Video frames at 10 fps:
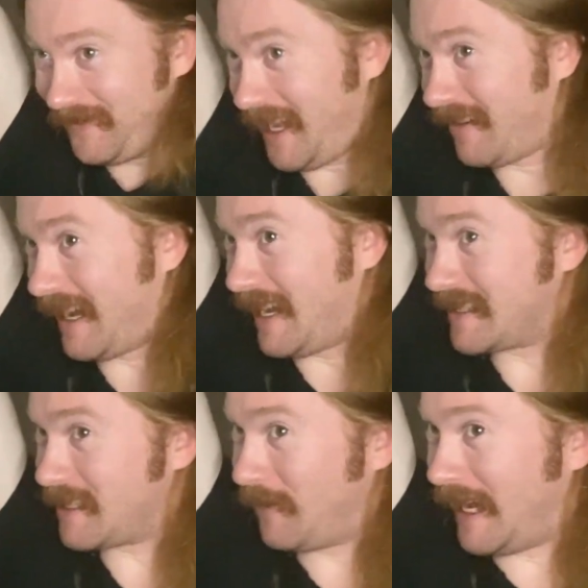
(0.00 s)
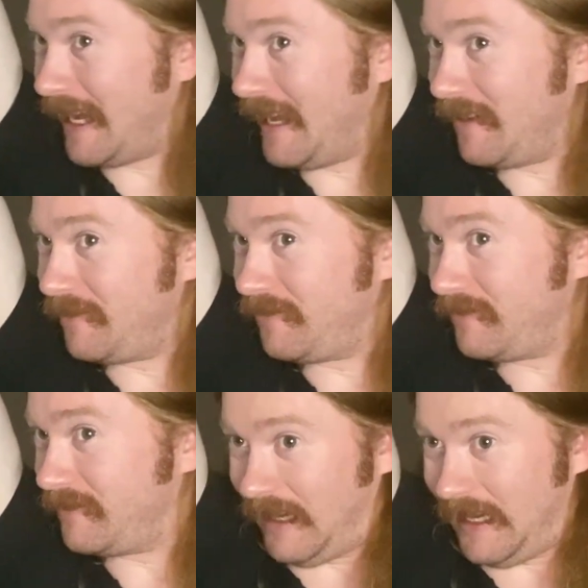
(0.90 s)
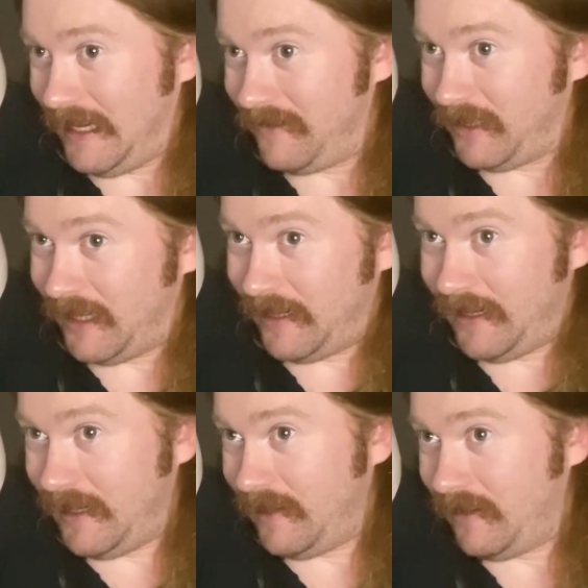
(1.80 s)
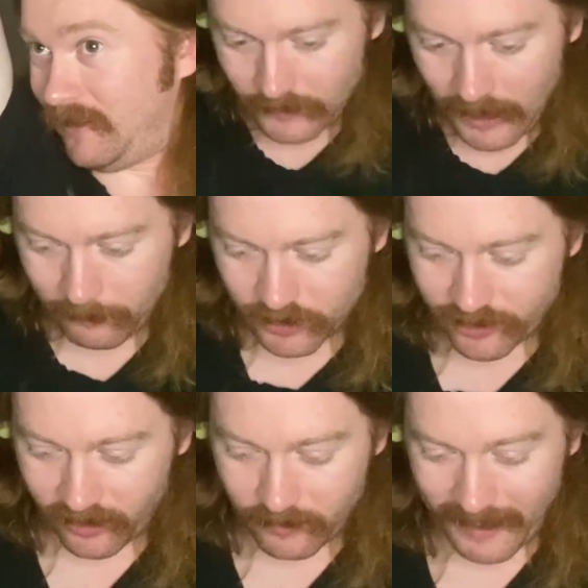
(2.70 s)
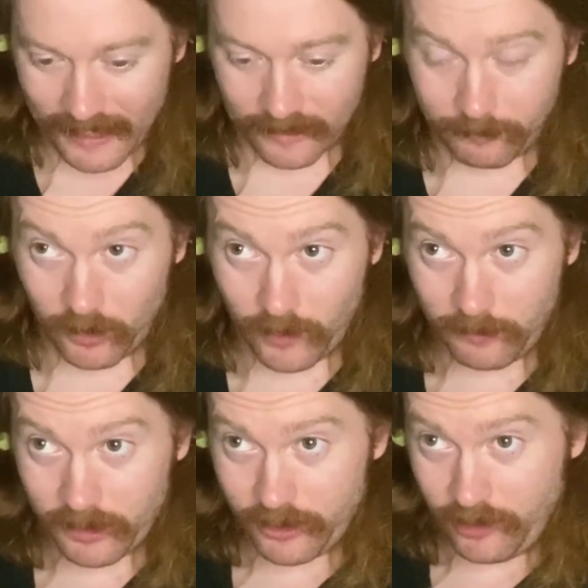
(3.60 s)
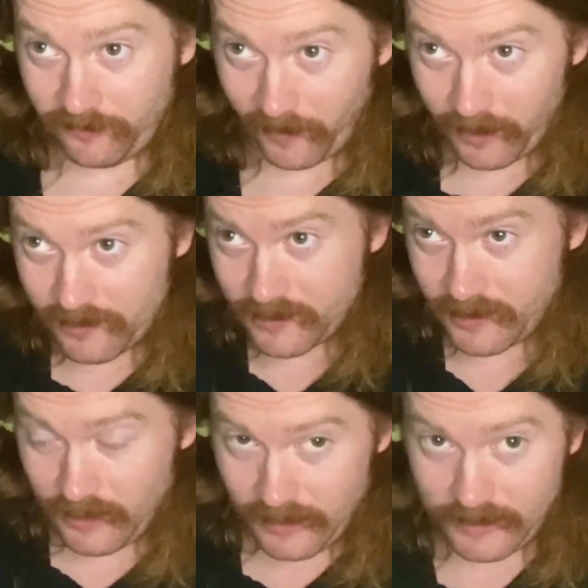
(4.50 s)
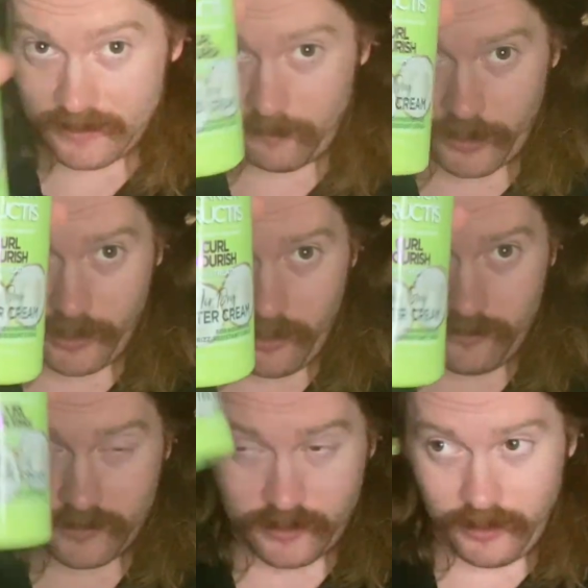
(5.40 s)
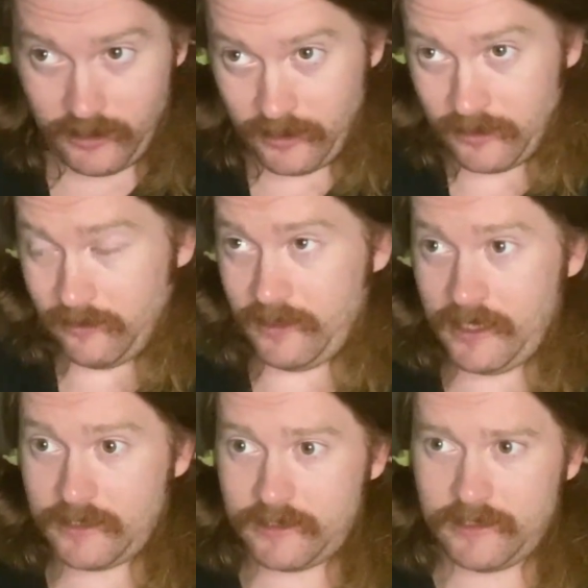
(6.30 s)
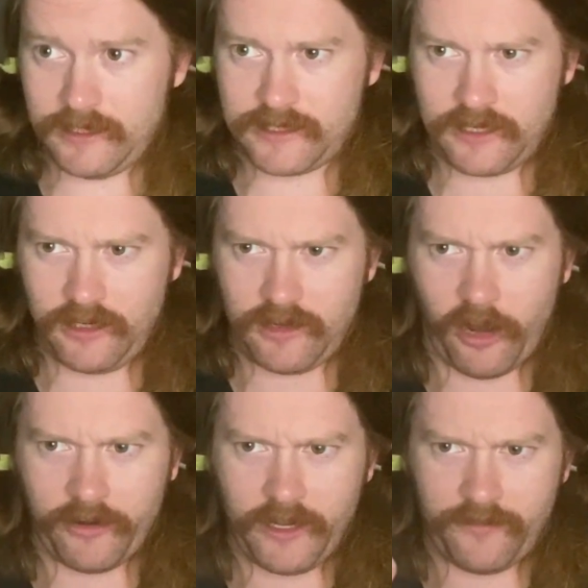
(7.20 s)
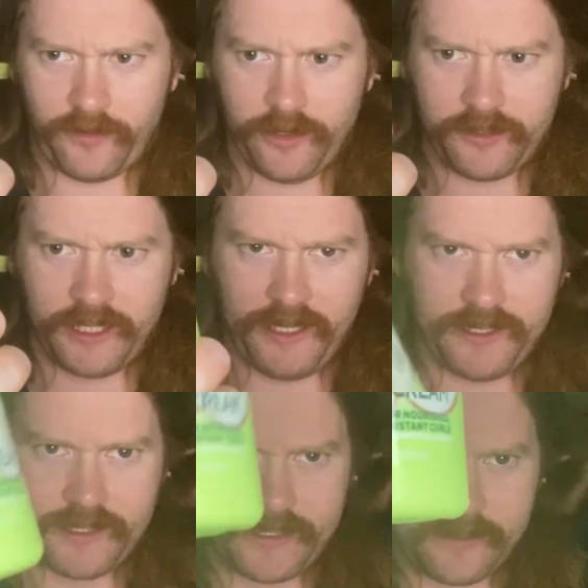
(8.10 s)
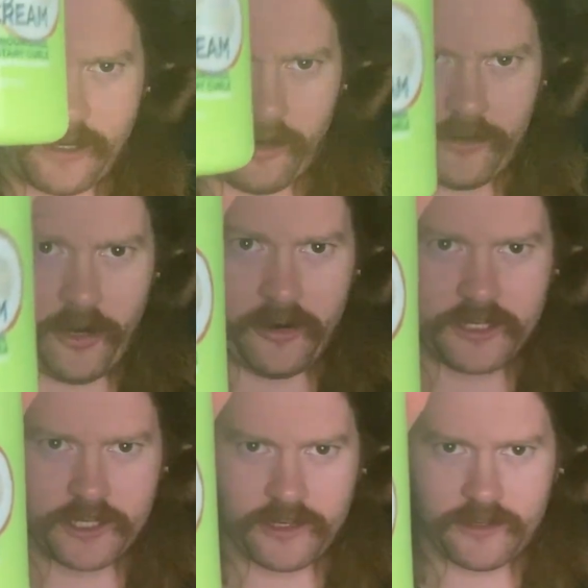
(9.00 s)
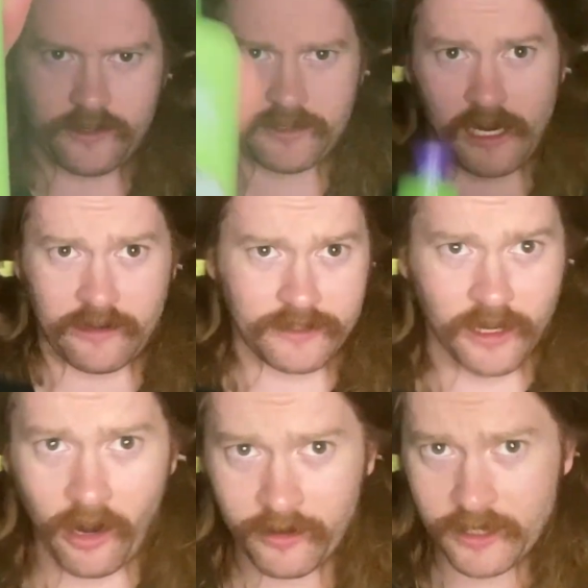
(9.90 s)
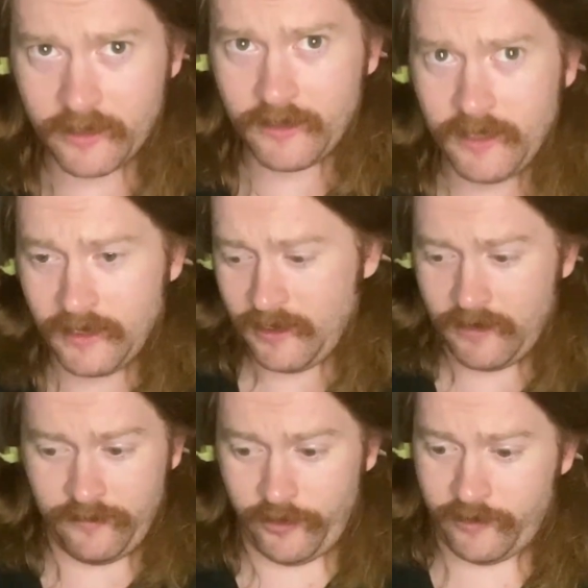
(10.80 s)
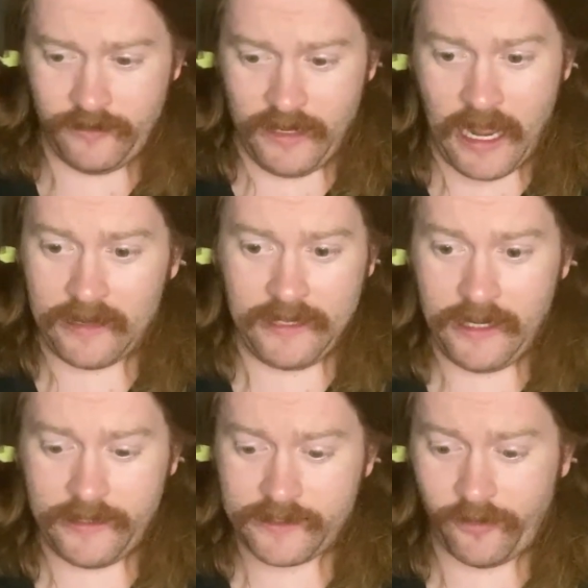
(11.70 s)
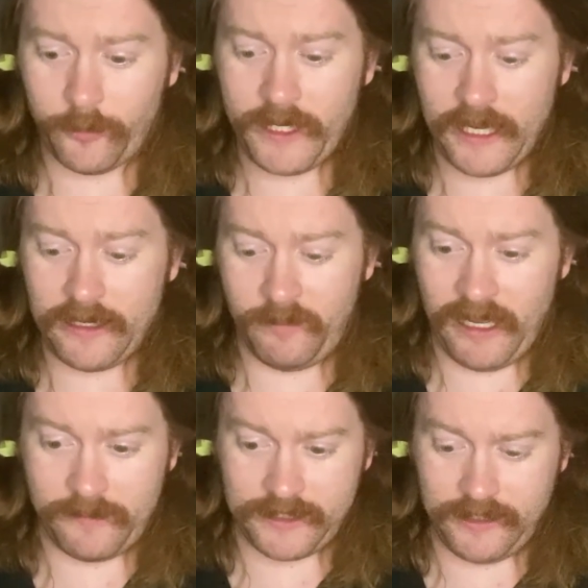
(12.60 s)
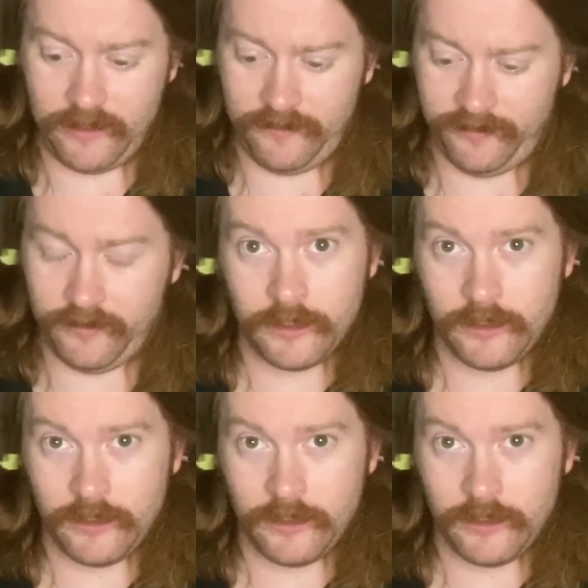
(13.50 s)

Okay, so I have a lot of hair. I'm going to start in the back, but what I'm going to do first is I'm going to use this. It's Garnier Fructis Curl Nourish. Shout out to Garnier for not getting this for me. I had to buy it myself.